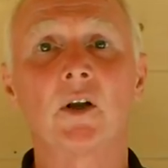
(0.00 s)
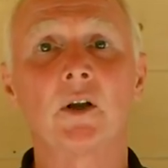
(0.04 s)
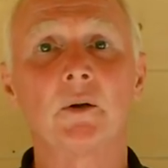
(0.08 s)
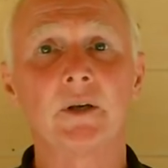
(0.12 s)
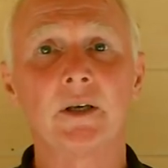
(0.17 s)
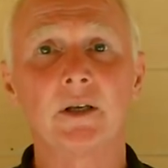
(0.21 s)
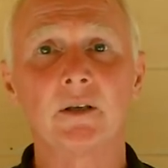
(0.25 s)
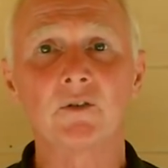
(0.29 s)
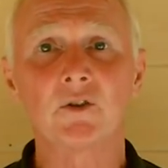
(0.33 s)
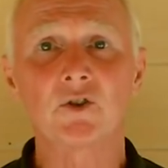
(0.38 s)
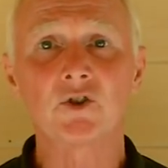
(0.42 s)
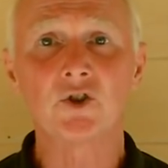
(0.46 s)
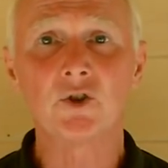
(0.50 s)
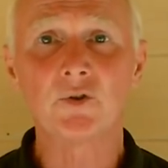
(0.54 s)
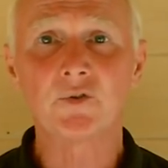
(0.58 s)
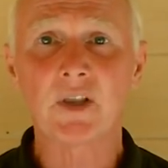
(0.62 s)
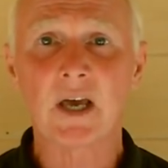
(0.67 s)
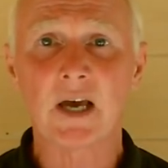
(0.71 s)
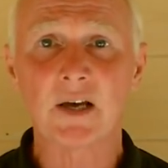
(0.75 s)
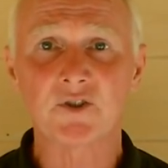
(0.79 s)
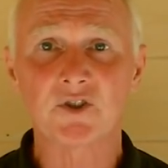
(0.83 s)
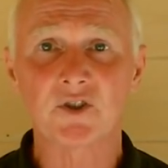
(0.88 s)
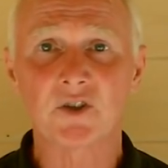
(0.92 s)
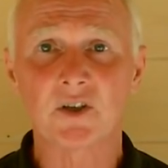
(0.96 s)
following the
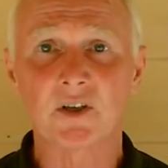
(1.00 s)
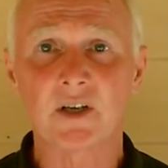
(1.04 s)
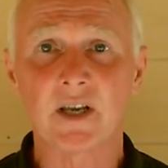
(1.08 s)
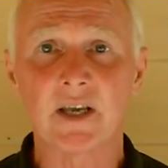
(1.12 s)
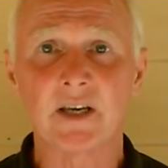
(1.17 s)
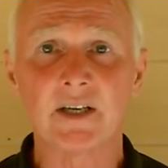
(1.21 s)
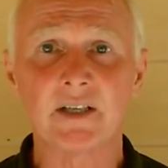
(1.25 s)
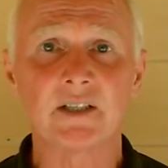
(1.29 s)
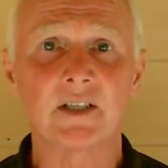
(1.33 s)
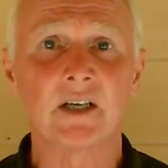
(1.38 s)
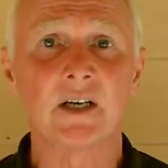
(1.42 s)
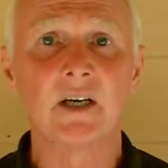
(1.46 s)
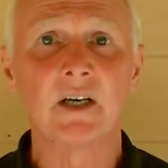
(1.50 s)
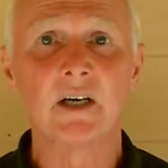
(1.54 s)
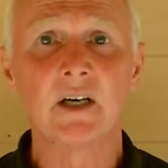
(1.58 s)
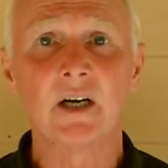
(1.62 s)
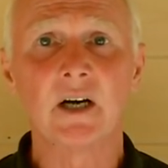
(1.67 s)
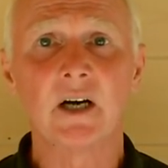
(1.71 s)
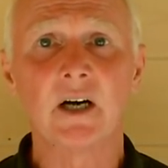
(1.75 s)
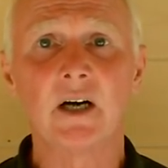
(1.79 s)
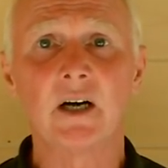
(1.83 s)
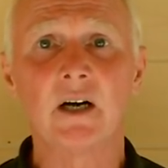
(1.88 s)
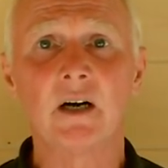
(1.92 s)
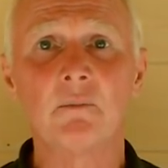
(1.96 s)
2008
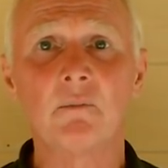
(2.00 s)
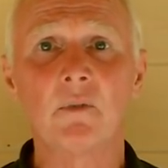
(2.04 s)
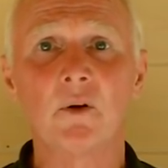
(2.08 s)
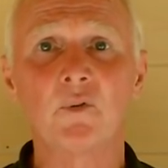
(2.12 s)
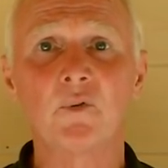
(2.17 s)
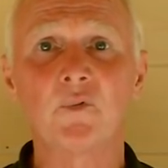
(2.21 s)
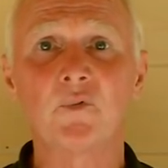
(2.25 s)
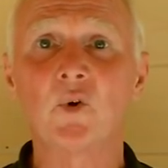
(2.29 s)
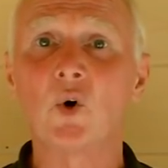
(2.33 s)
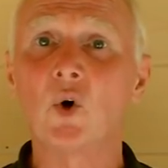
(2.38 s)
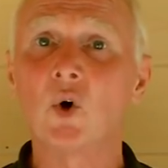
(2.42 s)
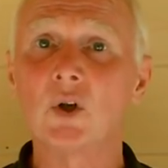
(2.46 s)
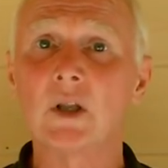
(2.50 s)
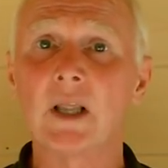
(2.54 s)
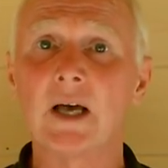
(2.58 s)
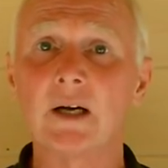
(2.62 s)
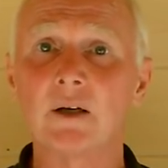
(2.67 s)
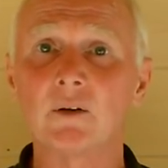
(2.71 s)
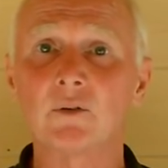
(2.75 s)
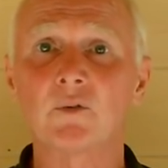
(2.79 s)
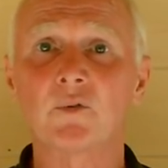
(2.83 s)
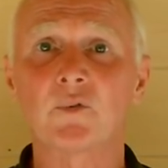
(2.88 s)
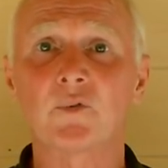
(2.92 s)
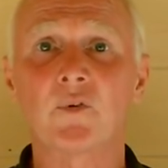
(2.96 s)

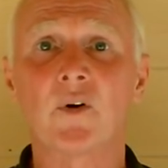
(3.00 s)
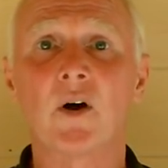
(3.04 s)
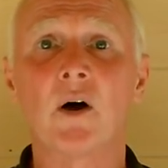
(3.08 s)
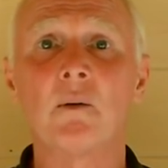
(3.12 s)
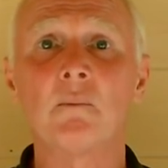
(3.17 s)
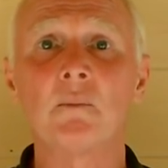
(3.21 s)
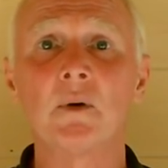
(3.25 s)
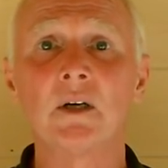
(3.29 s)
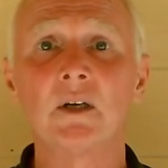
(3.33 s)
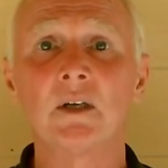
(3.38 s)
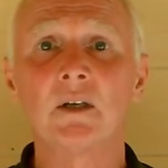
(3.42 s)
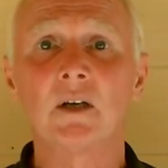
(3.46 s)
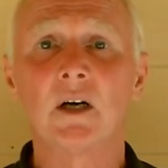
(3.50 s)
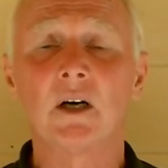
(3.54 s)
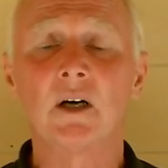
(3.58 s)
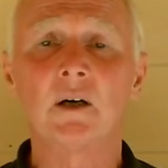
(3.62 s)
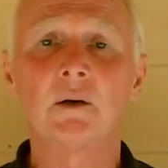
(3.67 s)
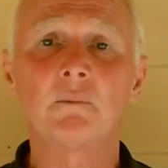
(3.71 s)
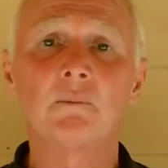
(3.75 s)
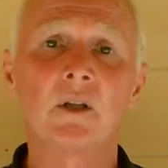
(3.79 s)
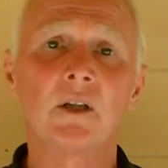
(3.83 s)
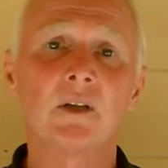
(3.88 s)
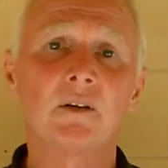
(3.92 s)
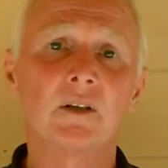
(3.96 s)
fallout from
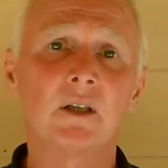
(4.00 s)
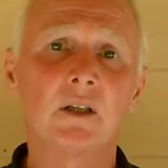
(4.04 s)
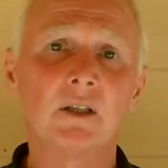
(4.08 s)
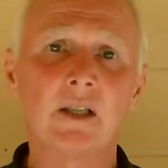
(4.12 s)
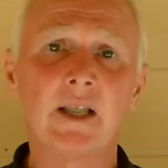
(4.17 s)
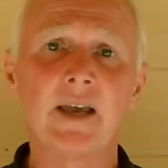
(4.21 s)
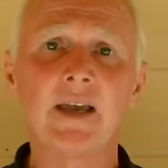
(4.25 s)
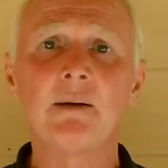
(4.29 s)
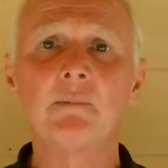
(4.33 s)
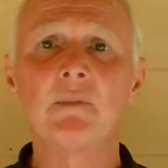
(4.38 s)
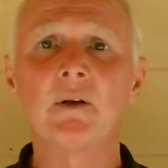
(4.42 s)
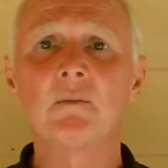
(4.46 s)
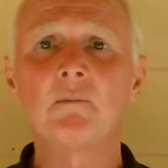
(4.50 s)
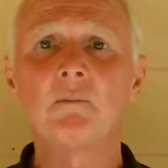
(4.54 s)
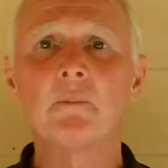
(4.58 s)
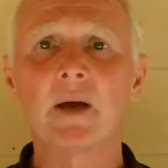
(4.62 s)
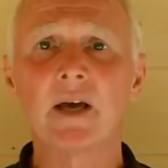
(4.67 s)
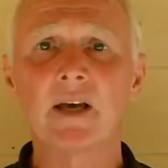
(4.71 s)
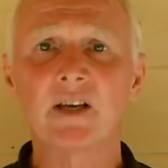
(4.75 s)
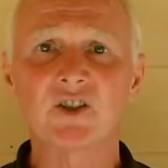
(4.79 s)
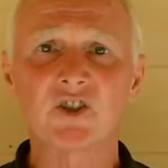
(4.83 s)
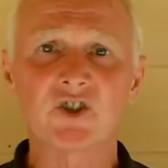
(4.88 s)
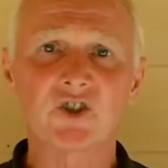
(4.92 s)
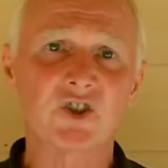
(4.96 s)
the Lehman
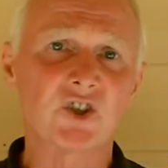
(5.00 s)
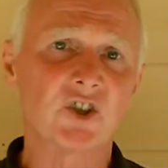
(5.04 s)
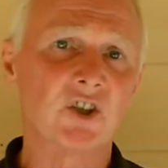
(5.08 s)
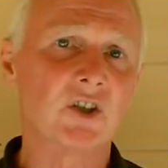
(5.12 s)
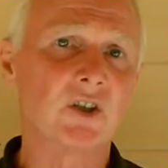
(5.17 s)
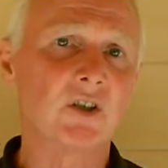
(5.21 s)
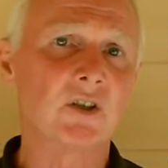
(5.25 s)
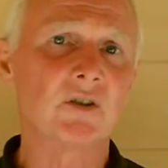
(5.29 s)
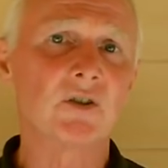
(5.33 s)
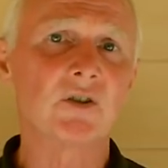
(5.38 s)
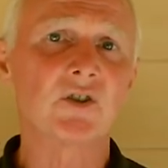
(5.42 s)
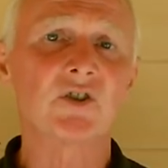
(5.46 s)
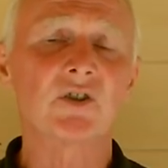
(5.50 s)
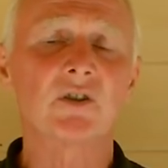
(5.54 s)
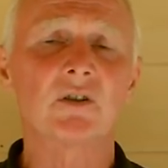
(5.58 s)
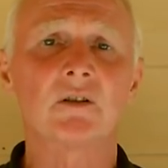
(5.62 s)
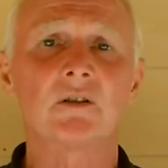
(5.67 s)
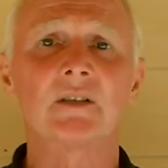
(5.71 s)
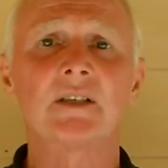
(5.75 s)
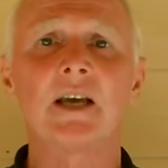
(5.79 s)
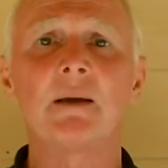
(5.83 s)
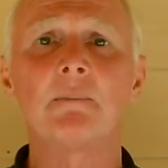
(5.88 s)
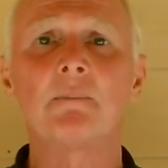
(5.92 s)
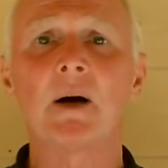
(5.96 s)
Bear Stearns
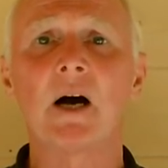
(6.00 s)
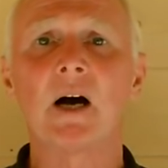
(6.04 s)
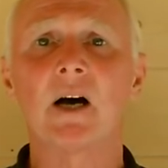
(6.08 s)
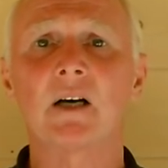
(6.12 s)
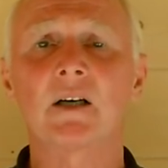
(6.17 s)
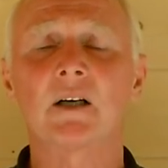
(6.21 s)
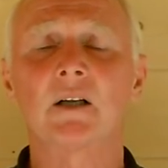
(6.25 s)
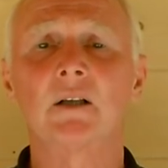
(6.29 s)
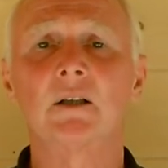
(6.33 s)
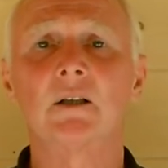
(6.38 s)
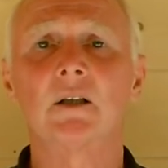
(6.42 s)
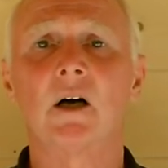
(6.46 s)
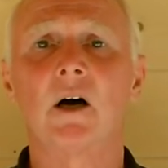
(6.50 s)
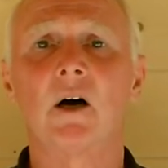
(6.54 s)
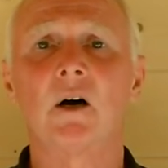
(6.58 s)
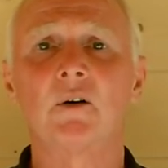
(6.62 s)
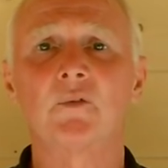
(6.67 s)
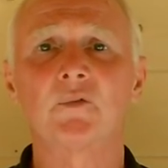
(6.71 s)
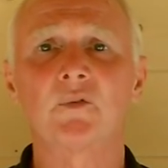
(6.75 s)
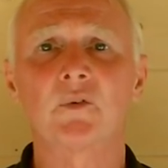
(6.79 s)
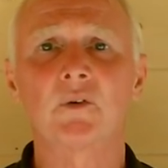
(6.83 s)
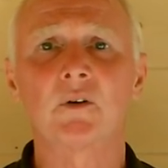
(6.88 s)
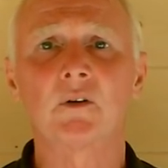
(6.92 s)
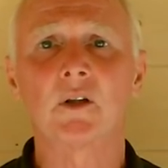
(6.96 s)
debacle
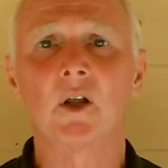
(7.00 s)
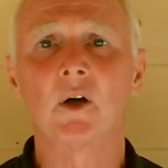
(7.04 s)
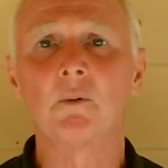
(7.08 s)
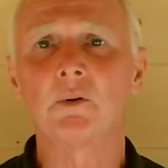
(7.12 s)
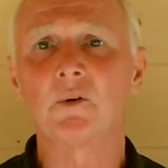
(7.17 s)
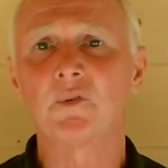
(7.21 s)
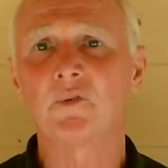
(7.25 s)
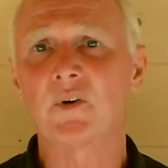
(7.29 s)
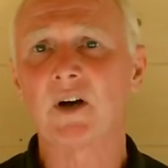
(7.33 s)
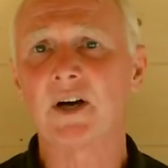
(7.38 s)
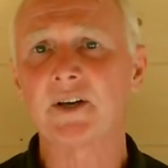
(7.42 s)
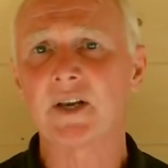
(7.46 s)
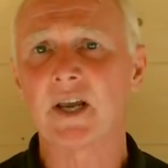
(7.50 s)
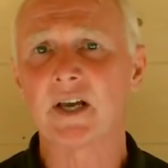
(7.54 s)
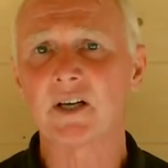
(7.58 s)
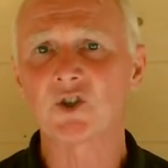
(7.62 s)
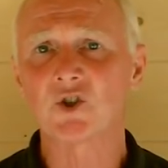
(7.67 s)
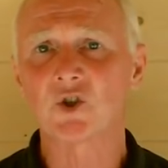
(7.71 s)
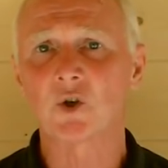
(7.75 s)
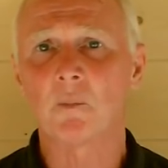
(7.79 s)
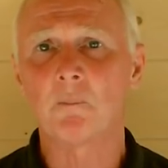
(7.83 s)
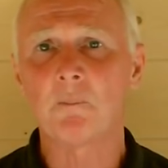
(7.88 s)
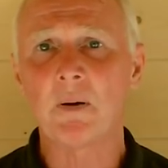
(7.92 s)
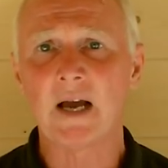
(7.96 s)
of global
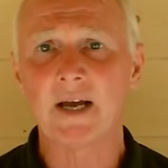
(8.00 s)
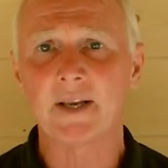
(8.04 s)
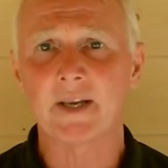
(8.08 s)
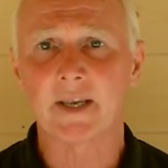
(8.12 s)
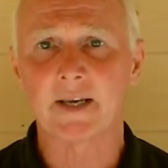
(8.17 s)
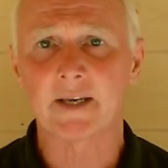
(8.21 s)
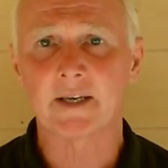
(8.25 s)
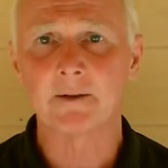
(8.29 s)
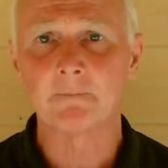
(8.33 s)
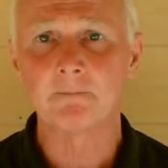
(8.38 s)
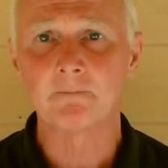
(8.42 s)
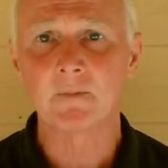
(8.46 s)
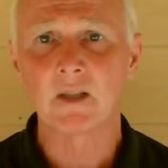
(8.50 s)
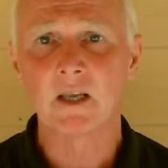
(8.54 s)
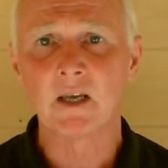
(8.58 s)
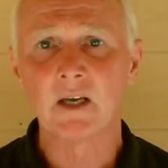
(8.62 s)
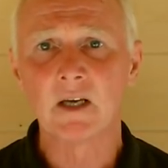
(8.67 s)
financial panic.